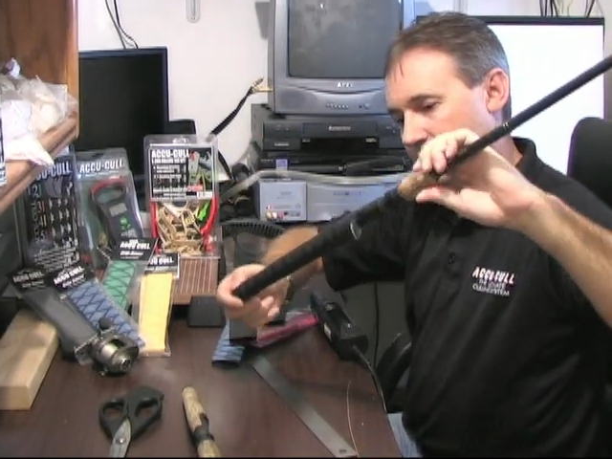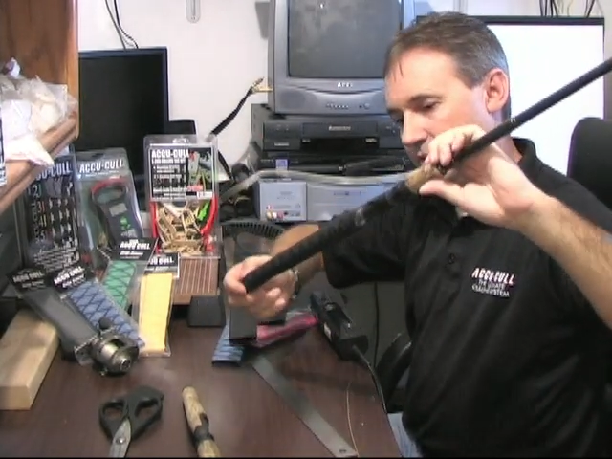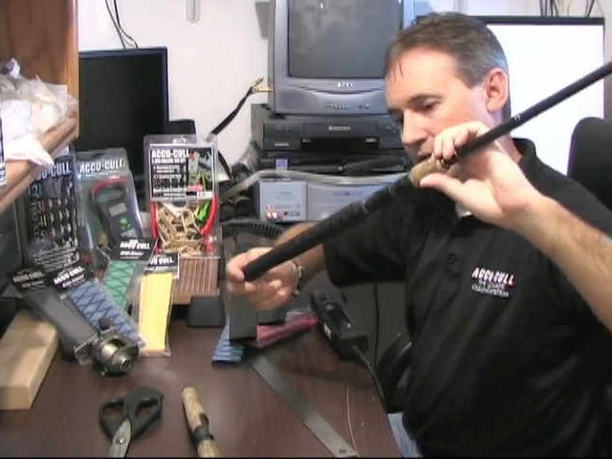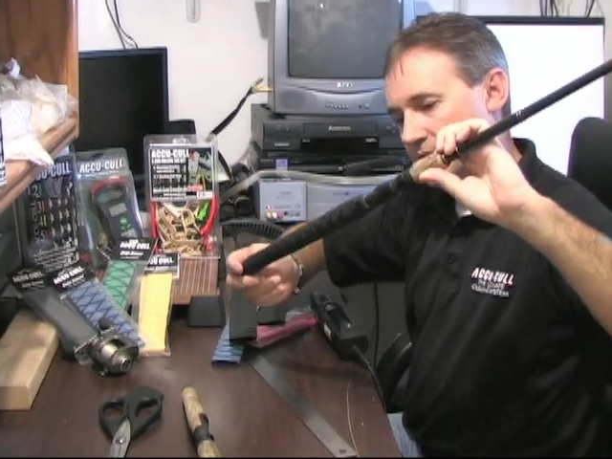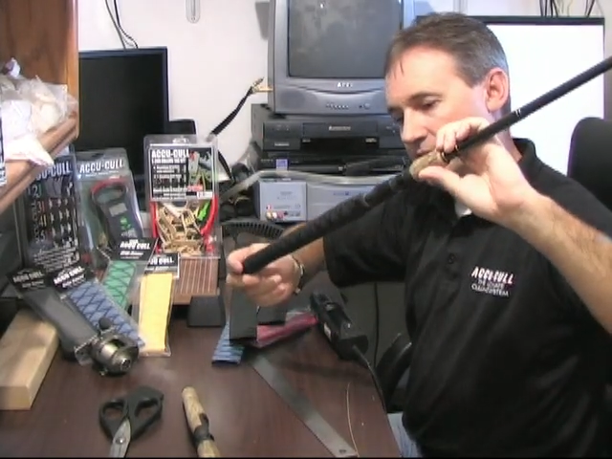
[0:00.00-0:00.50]

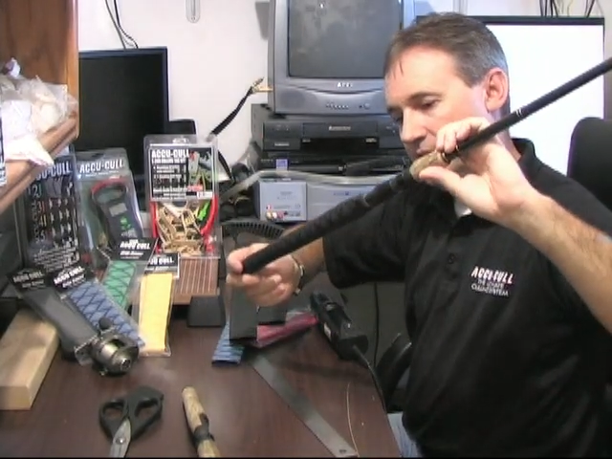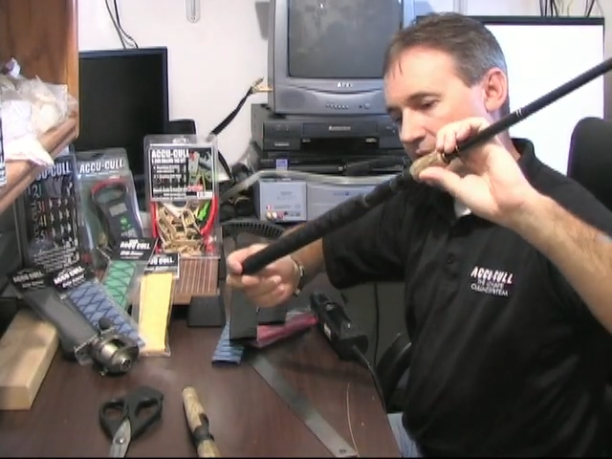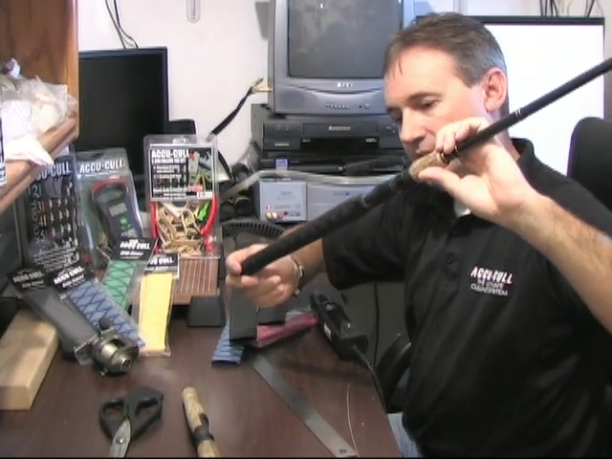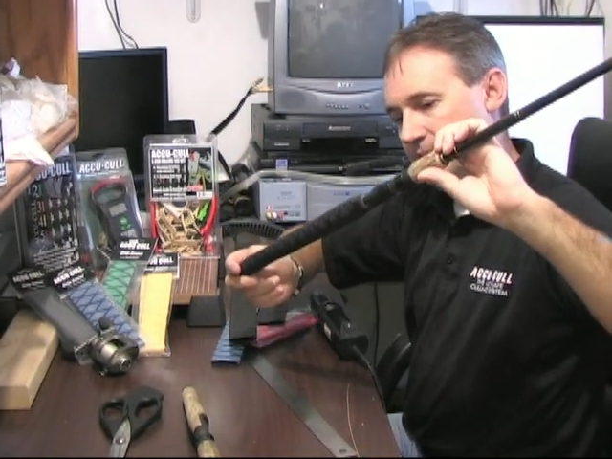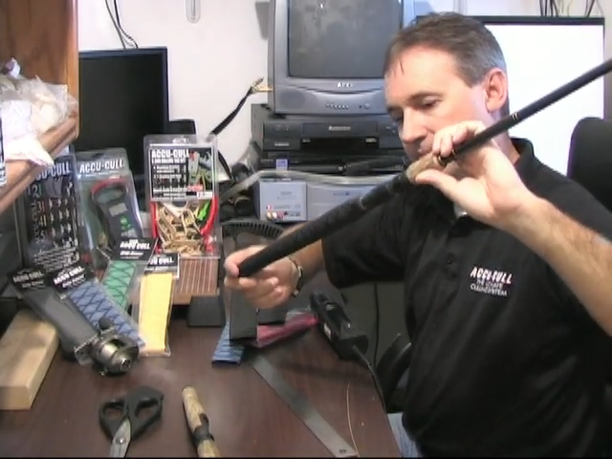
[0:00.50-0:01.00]
As you can
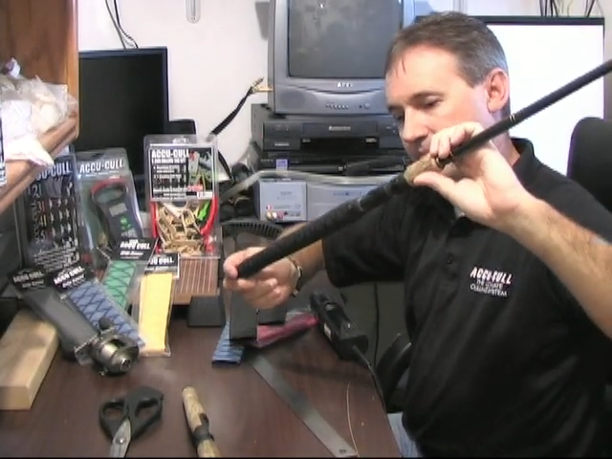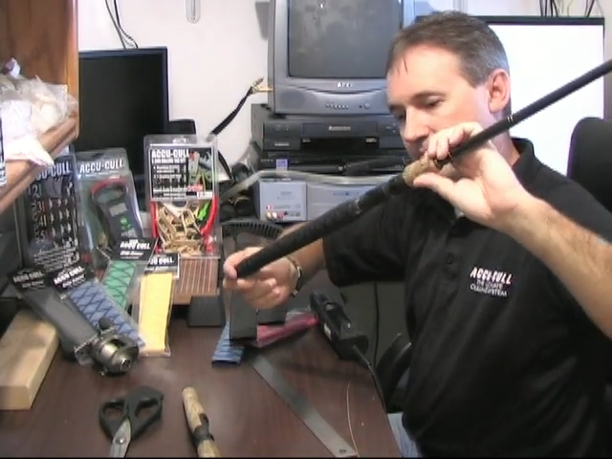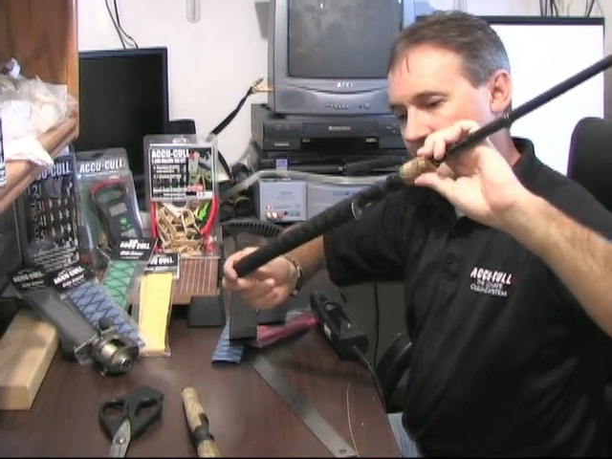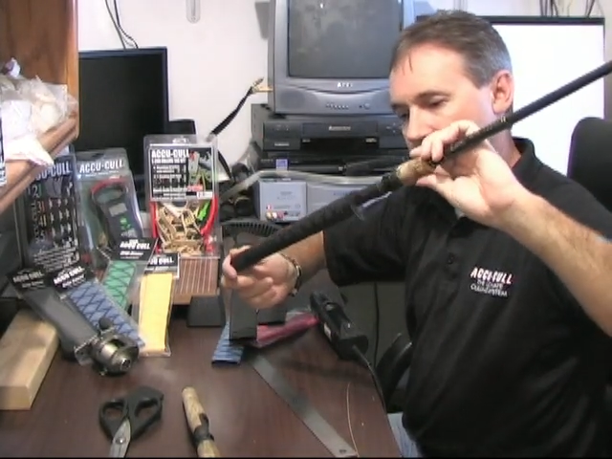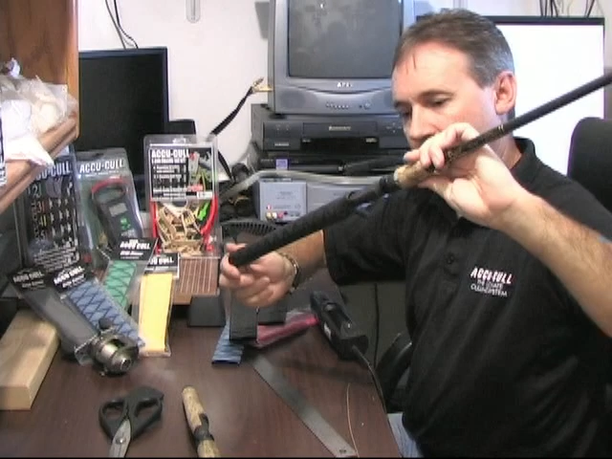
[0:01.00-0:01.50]
see,
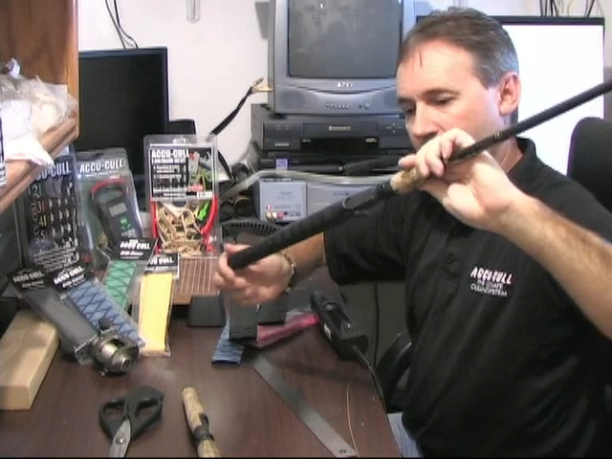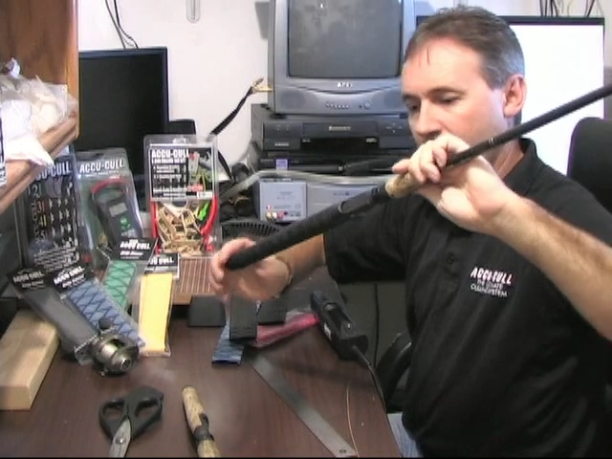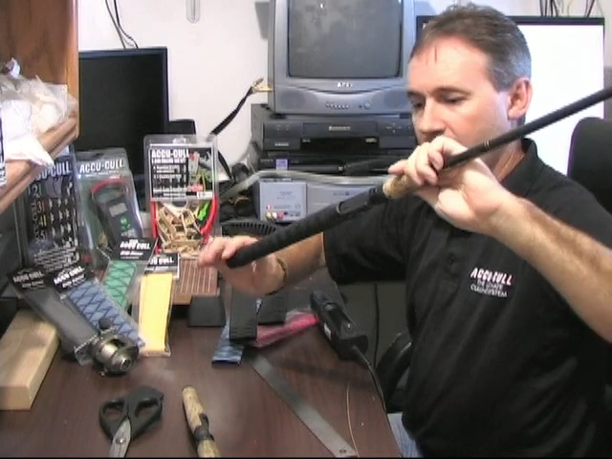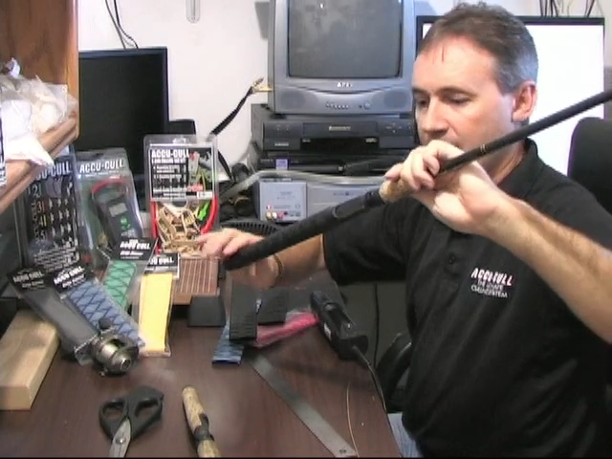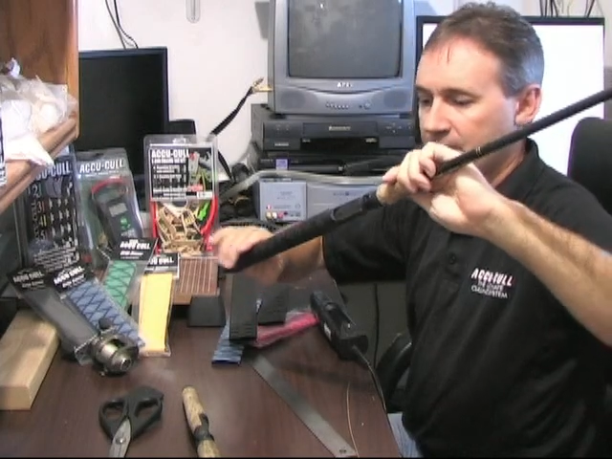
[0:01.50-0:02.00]

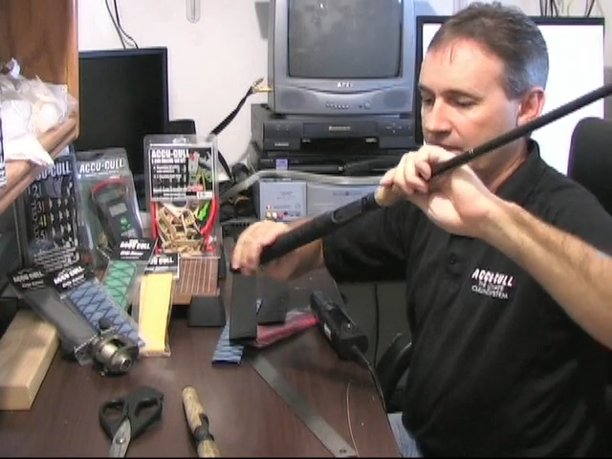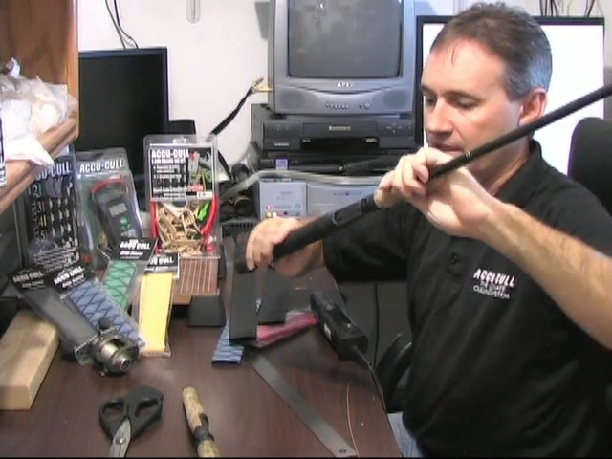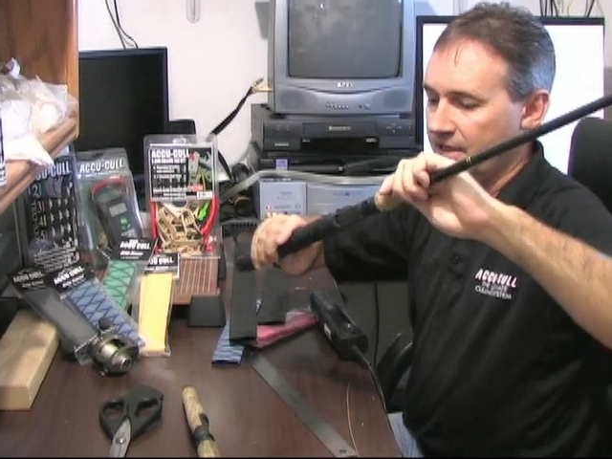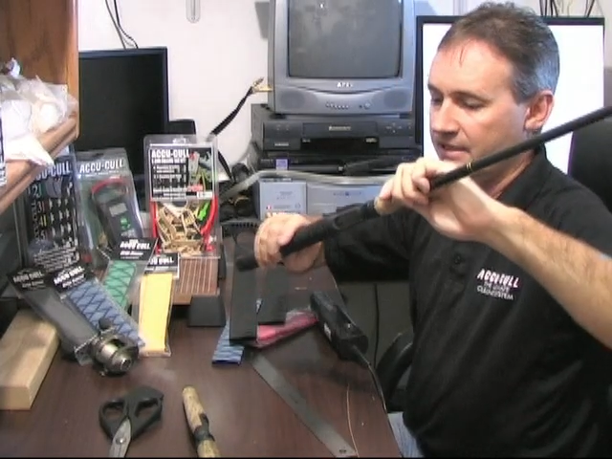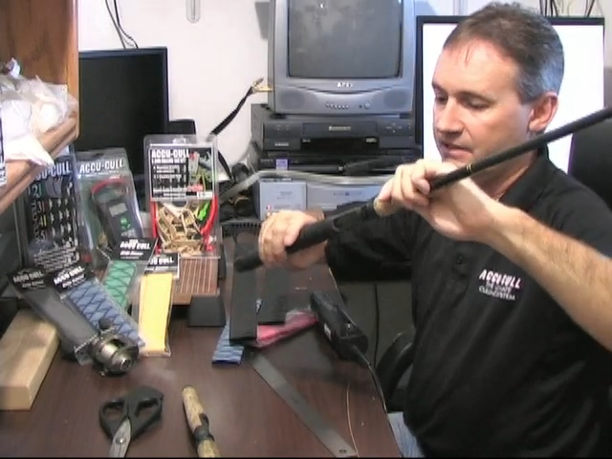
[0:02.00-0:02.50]
has a
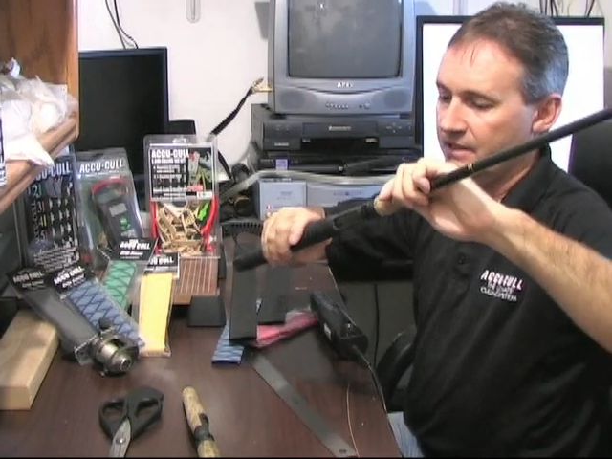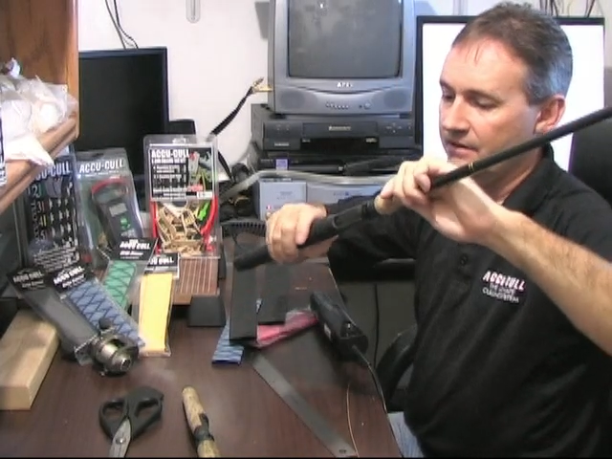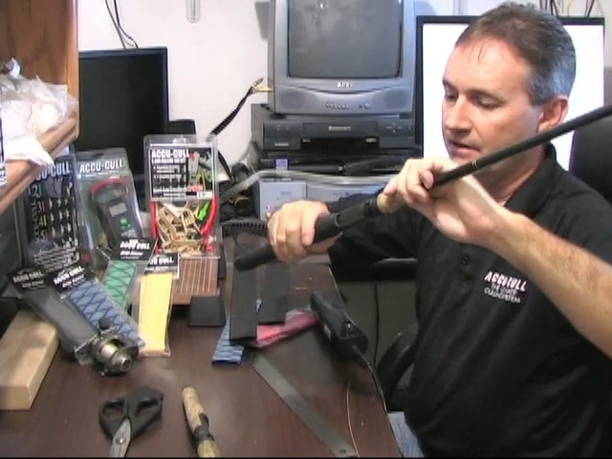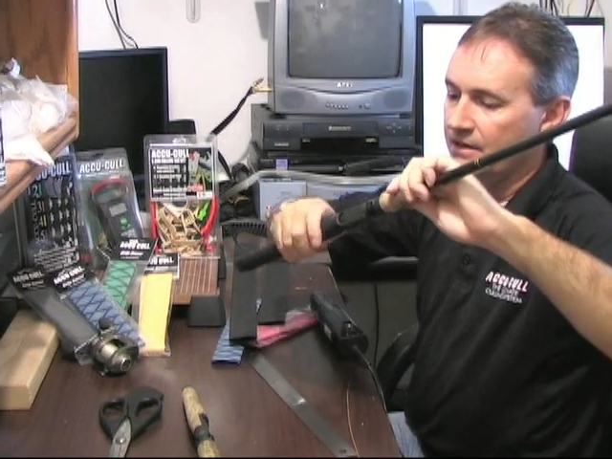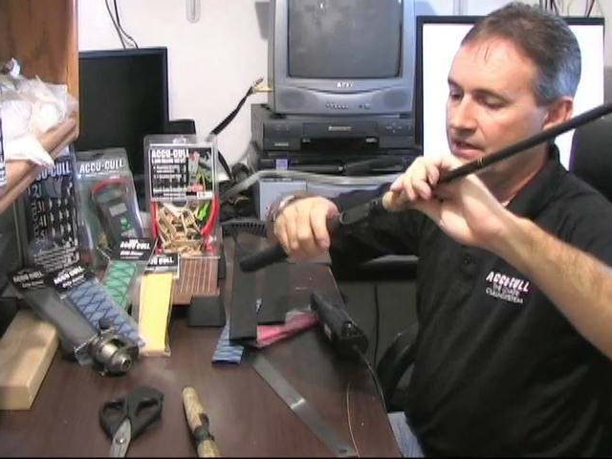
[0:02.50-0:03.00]
nice thing.